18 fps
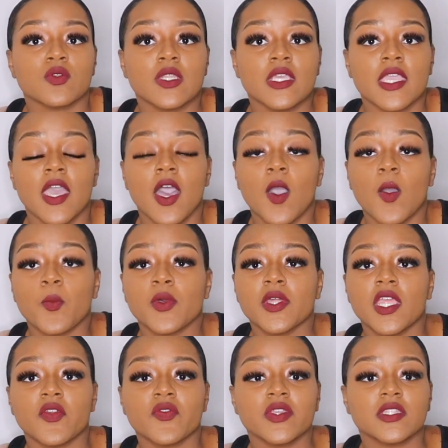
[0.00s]
You need help
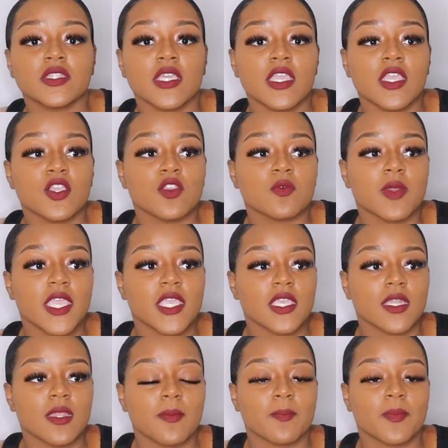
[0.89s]
with everything. You may
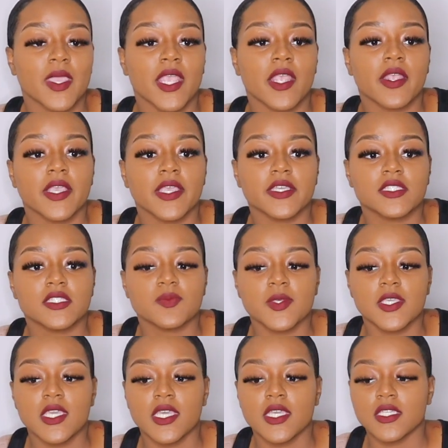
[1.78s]
get embarrassed
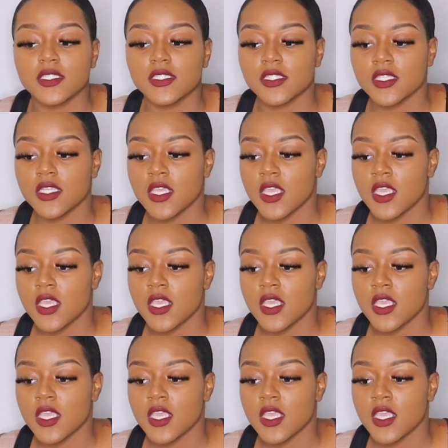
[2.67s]
because